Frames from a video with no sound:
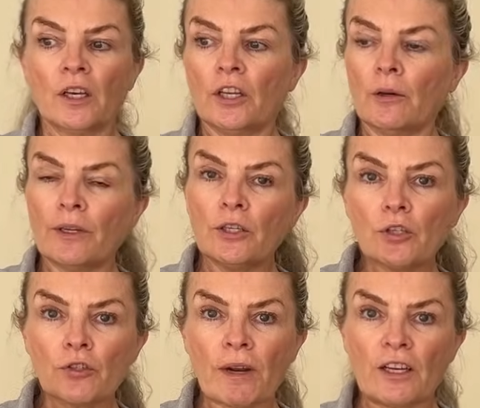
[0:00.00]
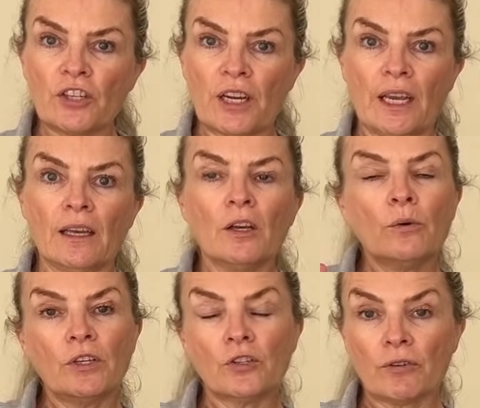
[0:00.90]
You know, when you stretch it,
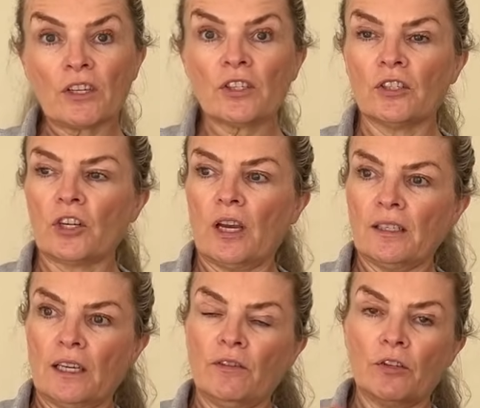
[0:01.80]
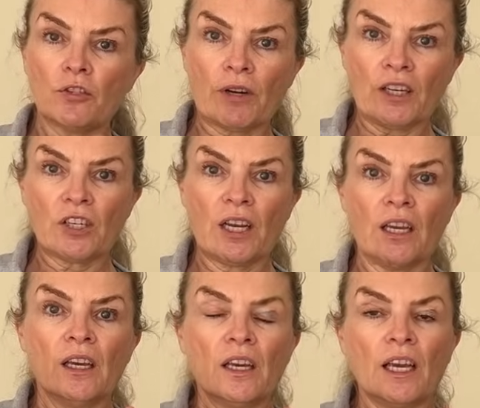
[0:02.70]
when you stretch the jersey, if you stretch it,
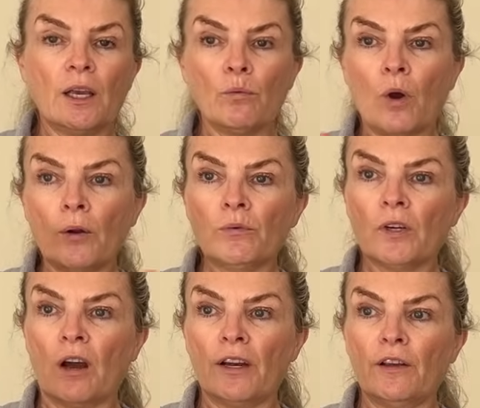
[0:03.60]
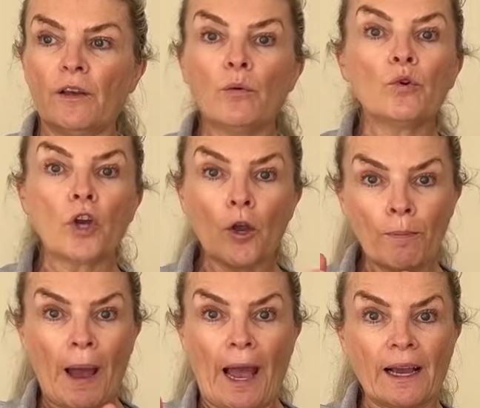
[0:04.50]
it will go
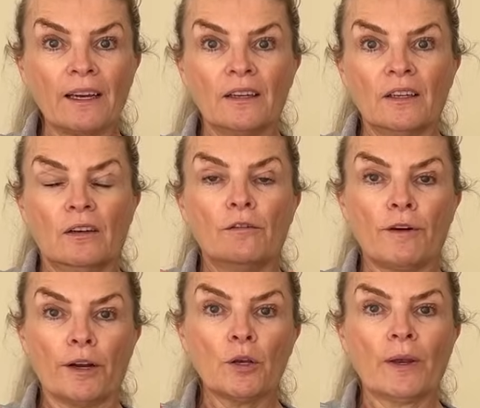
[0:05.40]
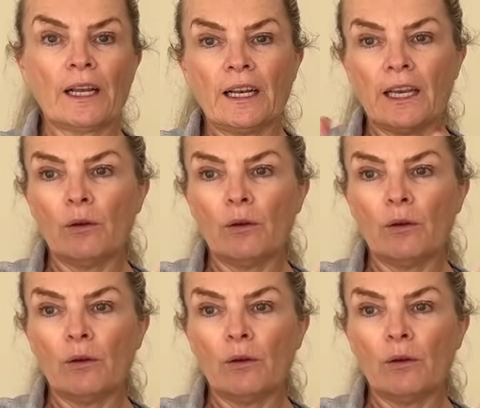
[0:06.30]
back very quickly.